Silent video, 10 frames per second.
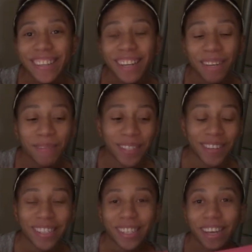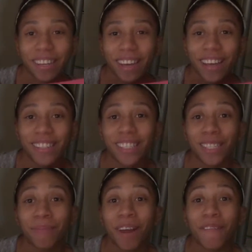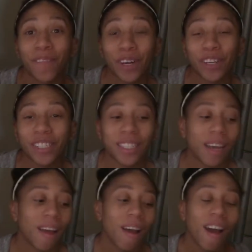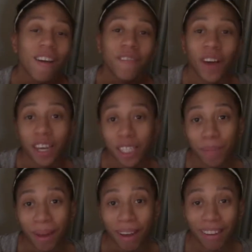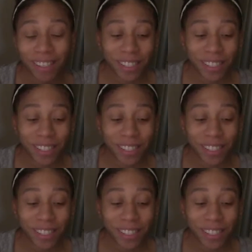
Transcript: I'm so excited, guys. This is my first Voxbox,